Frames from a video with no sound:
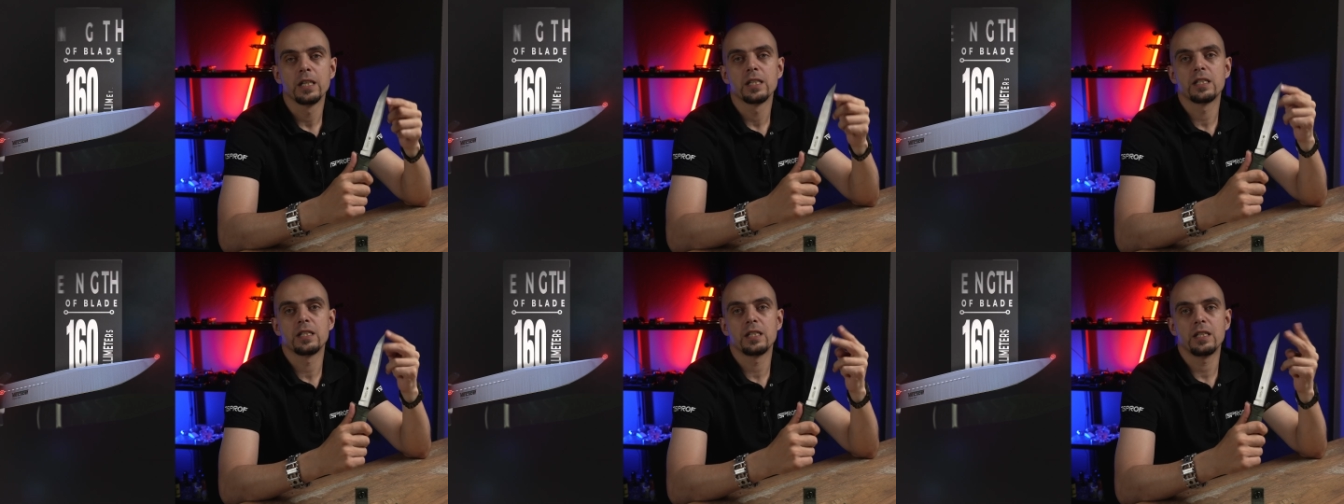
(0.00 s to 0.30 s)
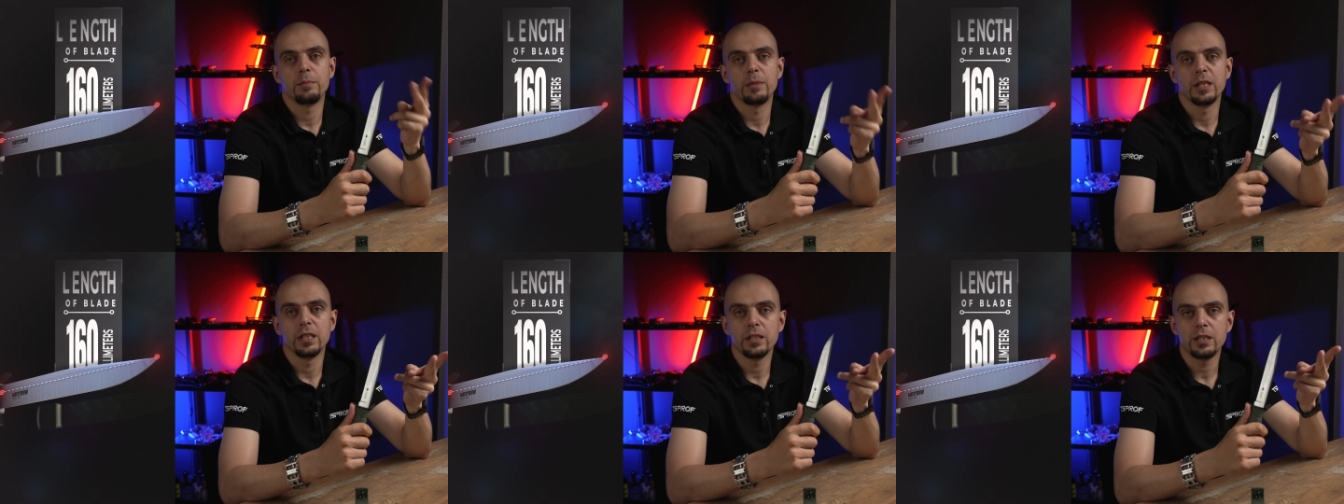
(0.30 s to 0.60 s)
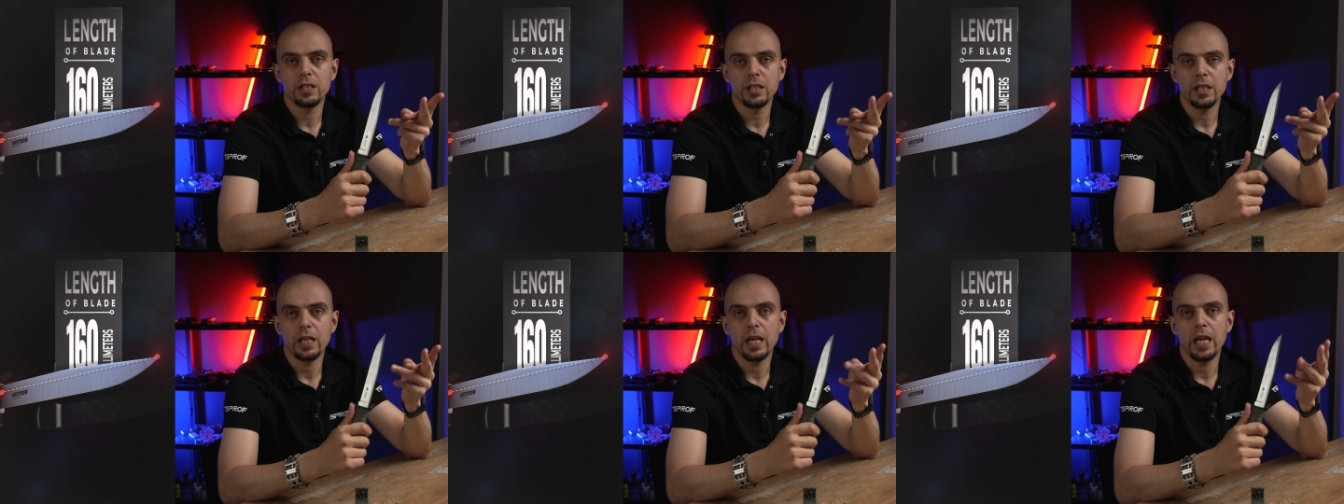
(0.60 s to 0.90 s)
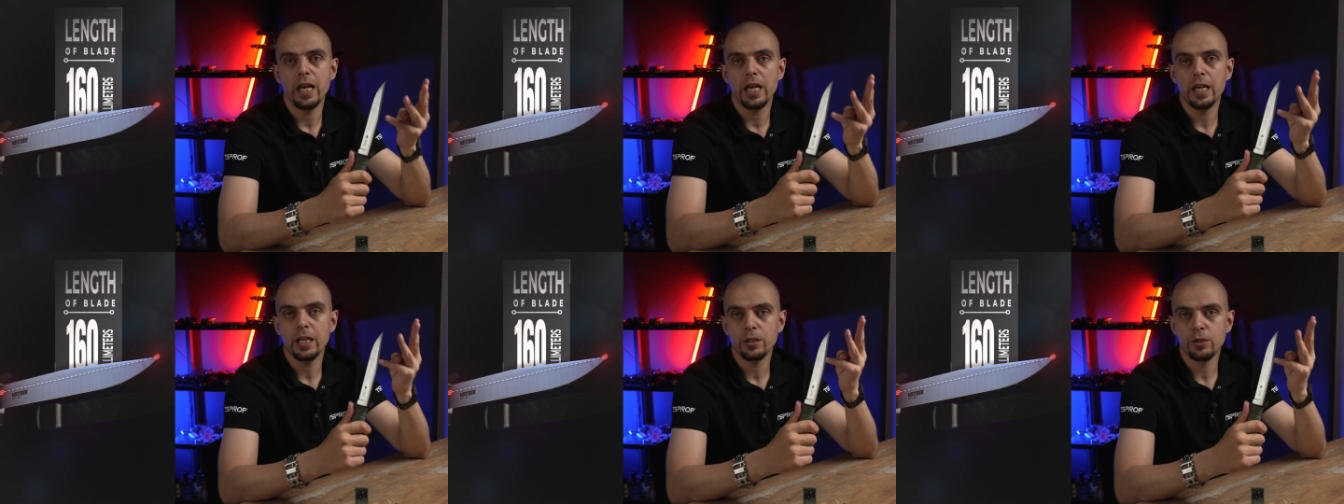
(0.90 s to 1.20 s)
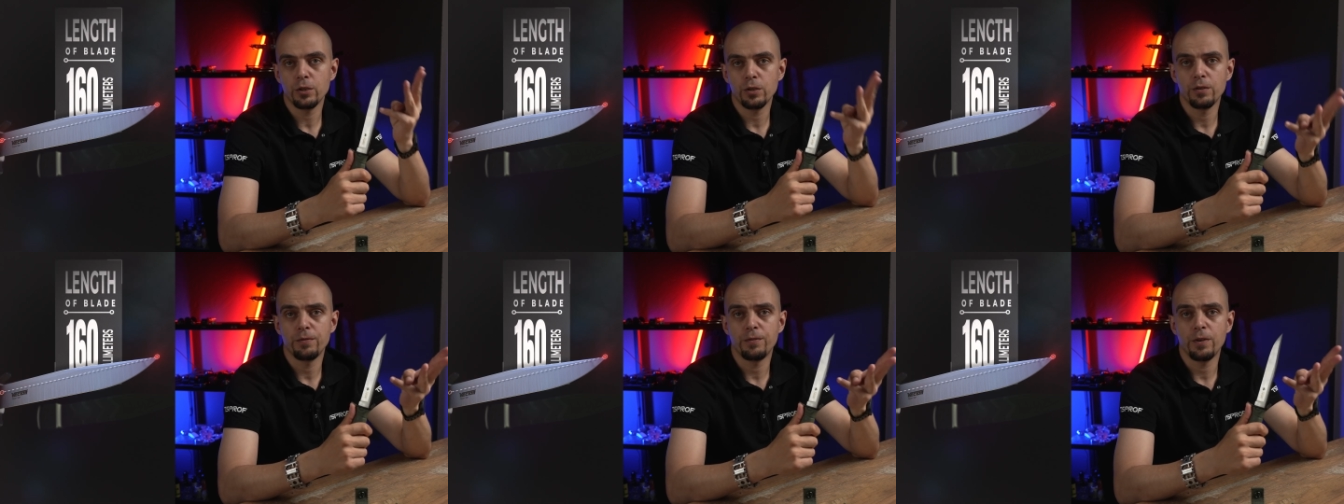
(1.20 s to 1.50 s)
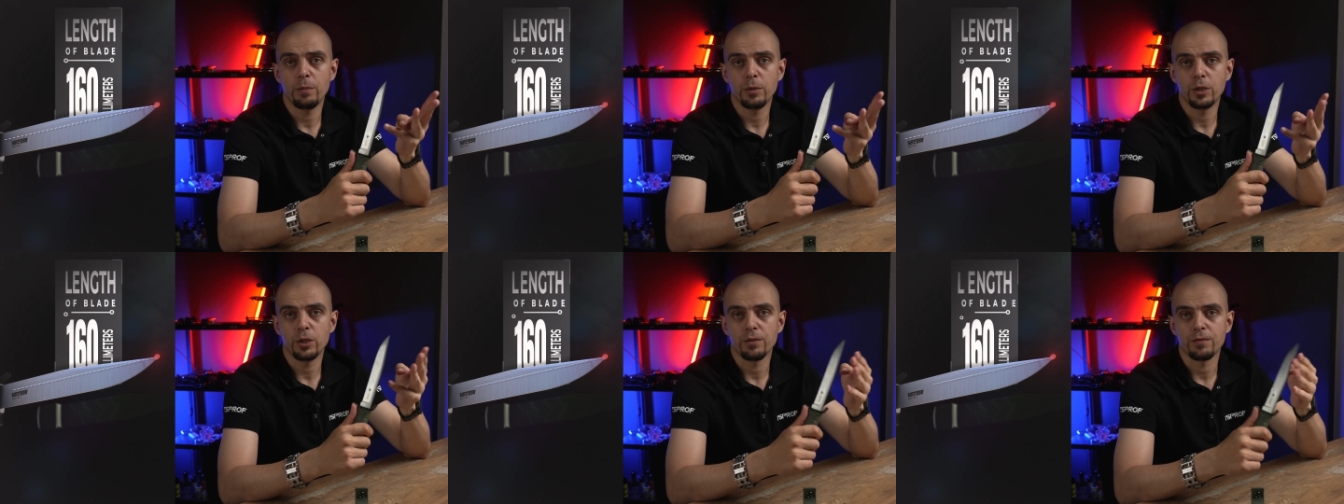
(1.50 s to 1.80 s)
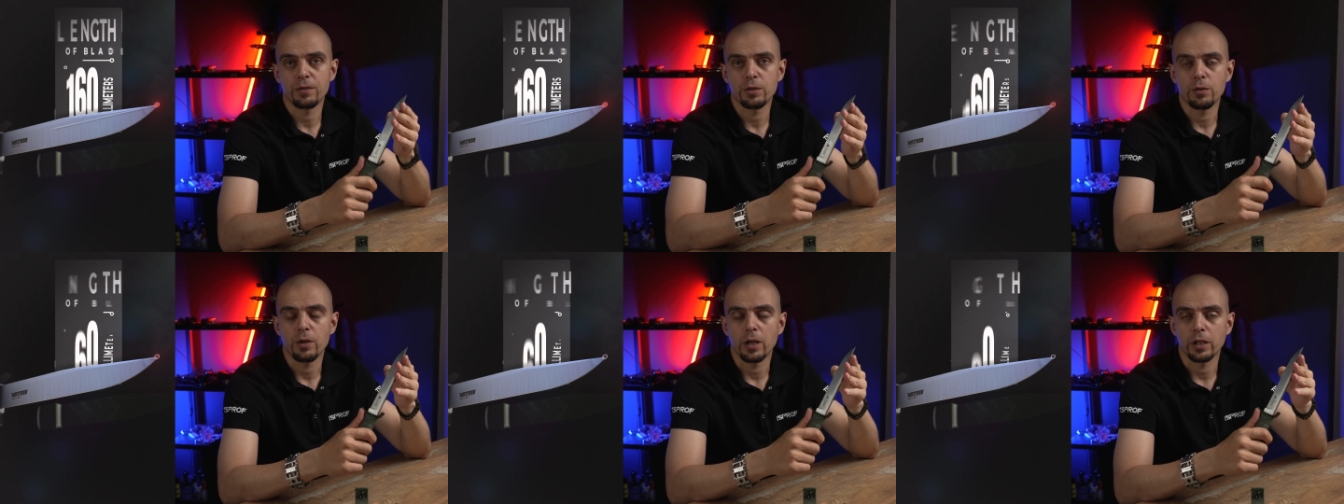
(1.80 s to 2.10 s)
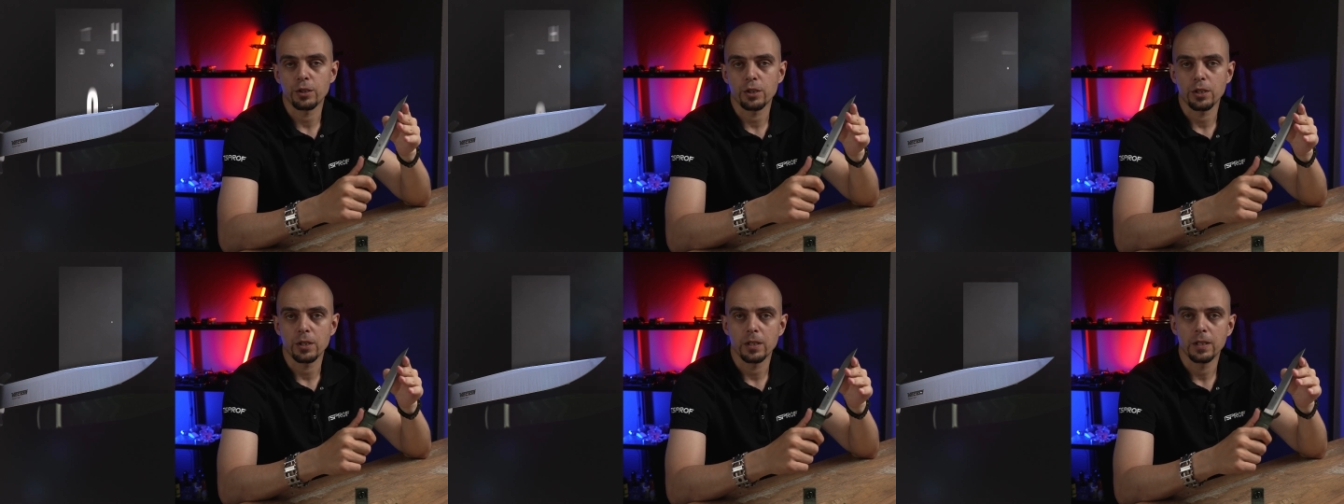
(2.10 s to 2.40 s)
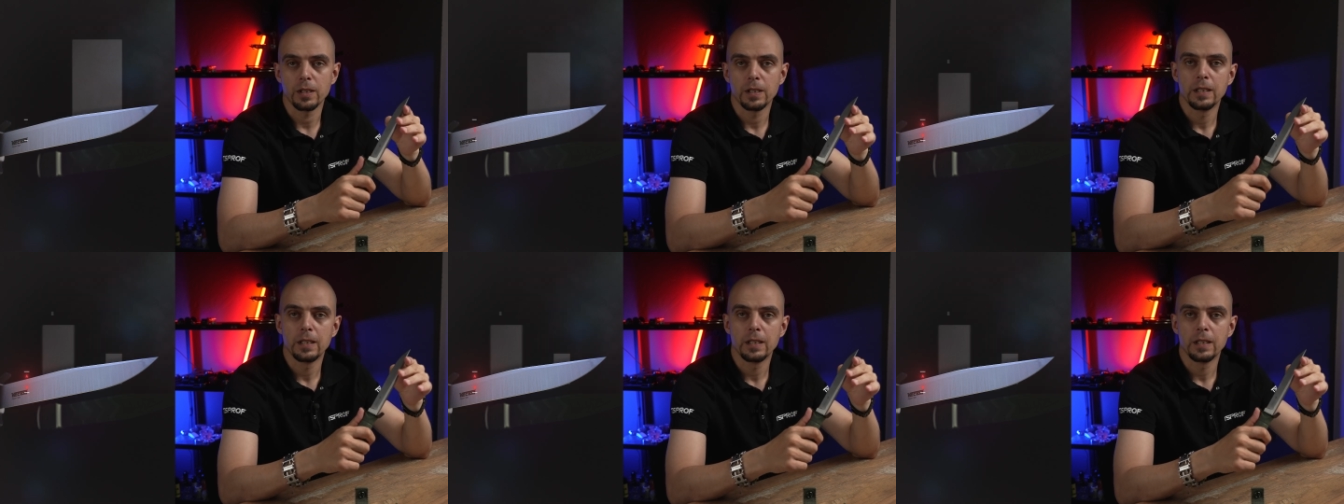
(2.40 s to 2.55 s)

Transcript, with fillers: stability and uniformity of structure.